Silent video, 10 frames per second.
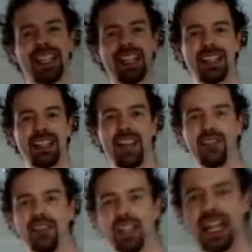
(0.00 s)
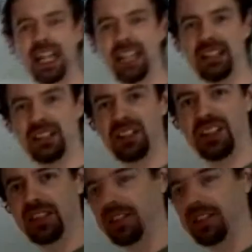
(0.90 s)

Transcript: It never ends.